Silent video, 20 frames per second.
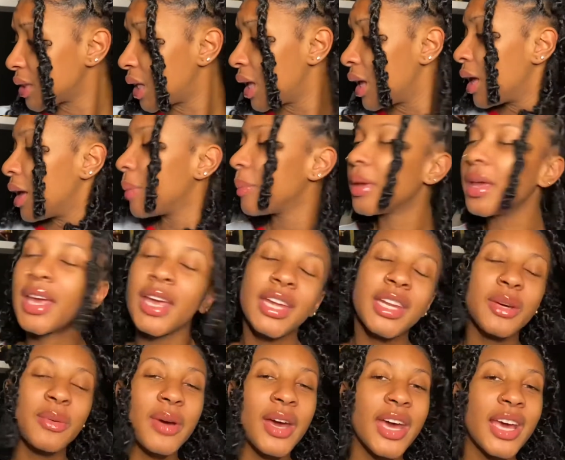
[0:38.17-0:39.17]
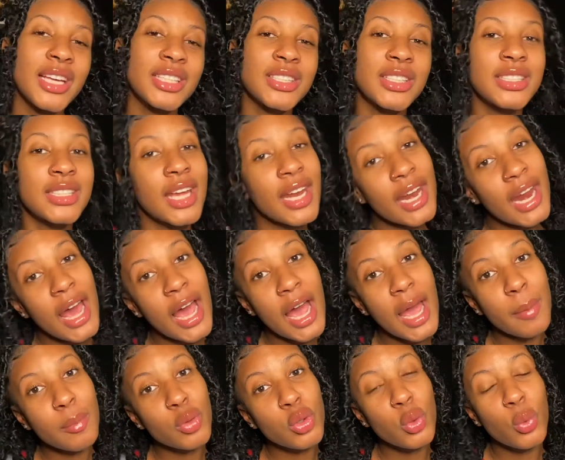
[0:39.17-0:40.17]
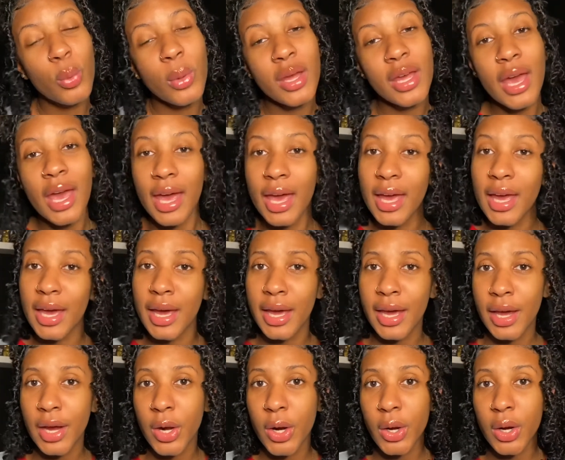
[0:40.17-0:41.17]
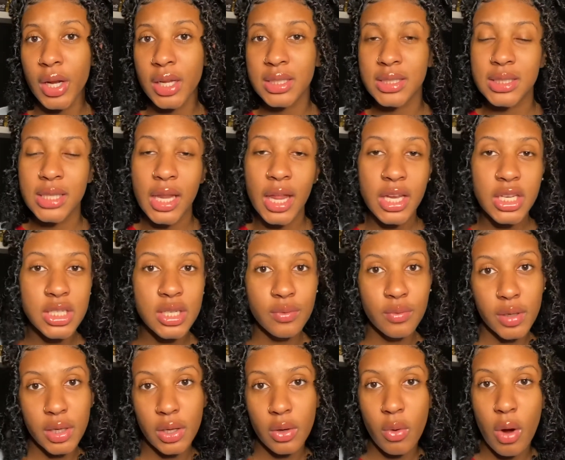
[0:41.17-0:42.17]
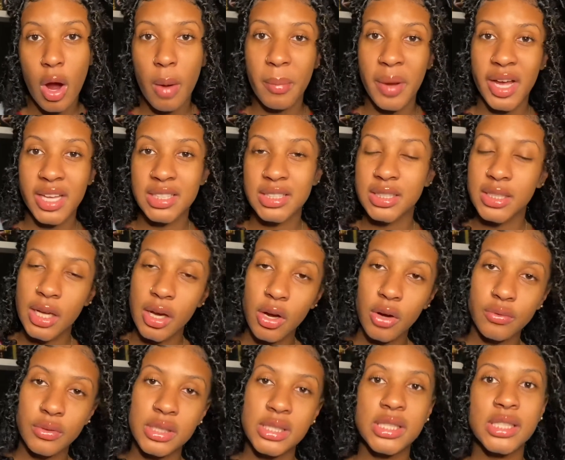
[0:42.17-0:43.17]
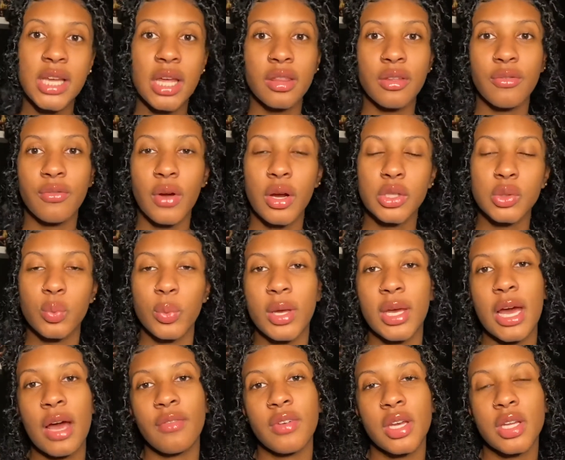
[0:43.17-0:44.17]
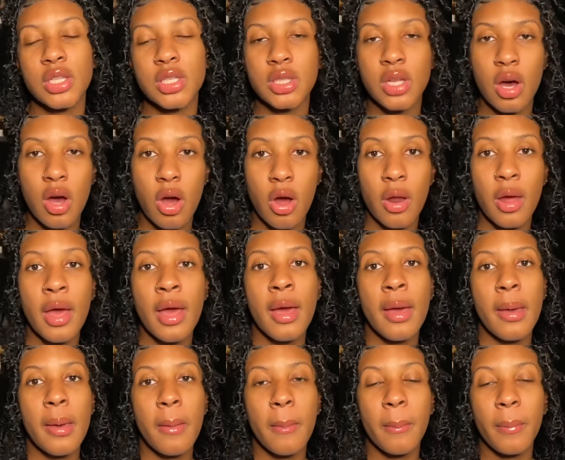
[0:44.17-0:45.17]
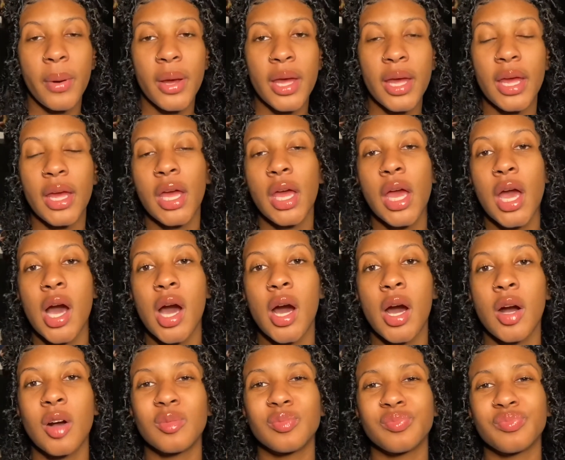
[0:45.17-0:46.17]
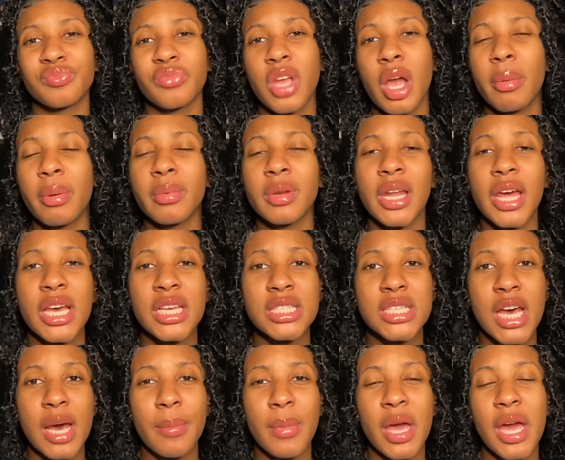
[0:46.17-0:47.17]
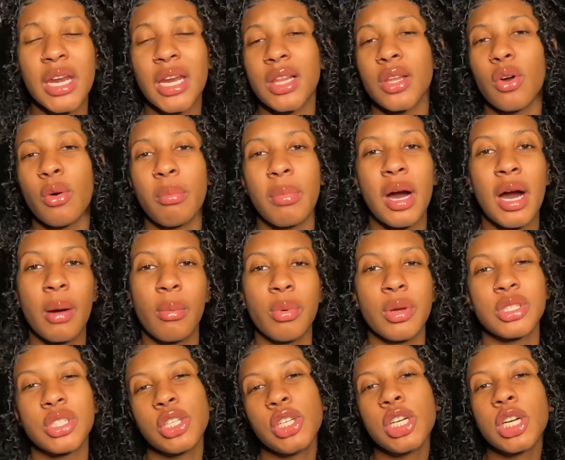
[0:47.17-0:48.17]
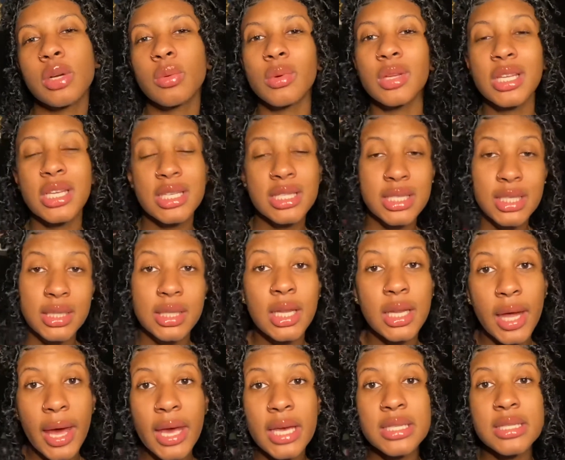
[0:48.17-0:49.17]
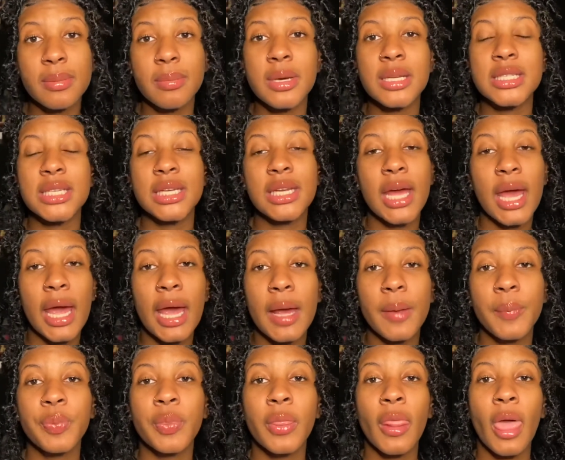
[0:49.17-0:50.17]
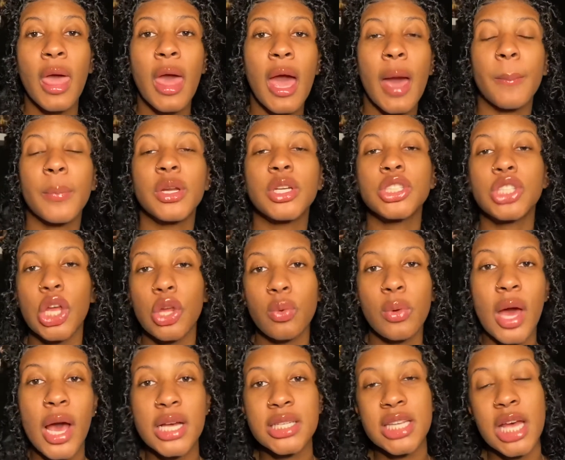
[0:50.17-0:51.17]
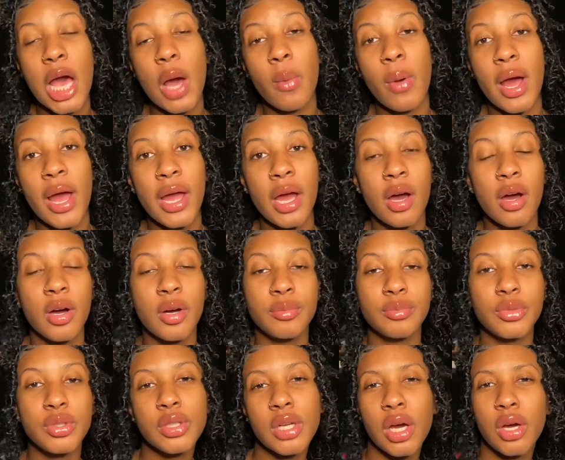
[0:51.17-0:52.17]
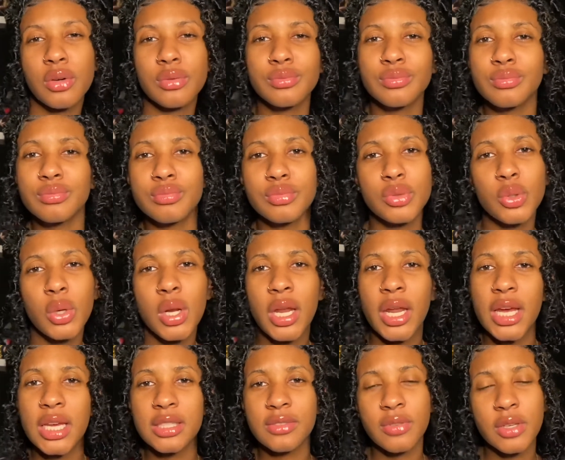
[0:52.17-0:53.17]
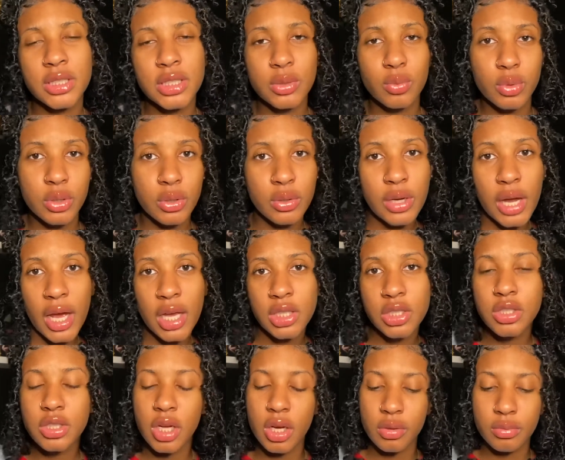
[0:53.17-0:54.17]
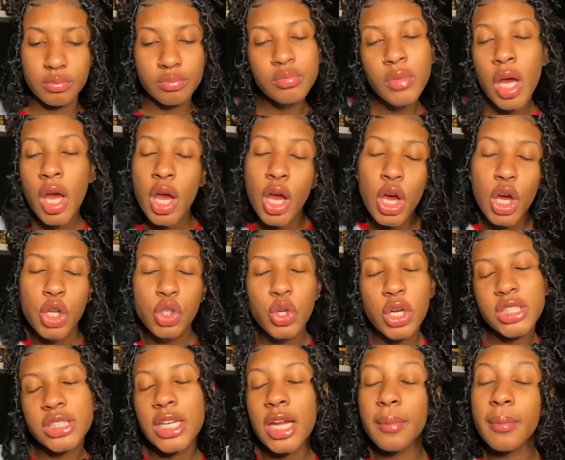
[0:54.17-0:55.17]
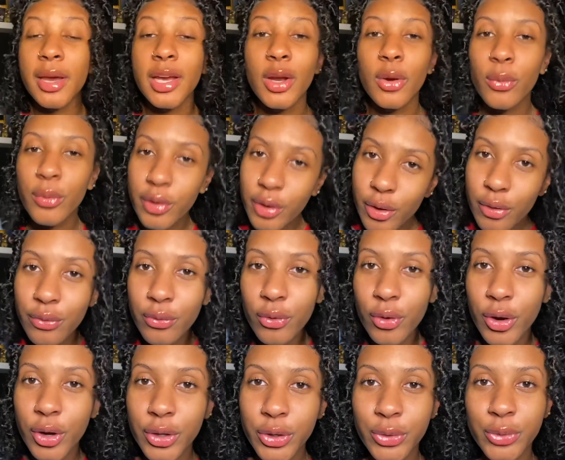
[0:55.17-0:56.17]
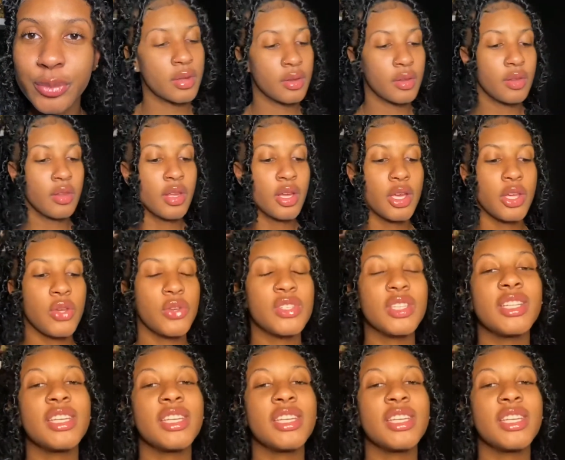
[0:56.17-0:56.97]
But anyway, so today I'm doing a hair installation video on myself. This is not the first wig I've installed, but y'all remember last time I had a little bob wig, so you couldn't really see the lace. But today I'm gonna show you guys how I you know, do the lace, fix it real nice, you know, dress it up, make it real for you, using this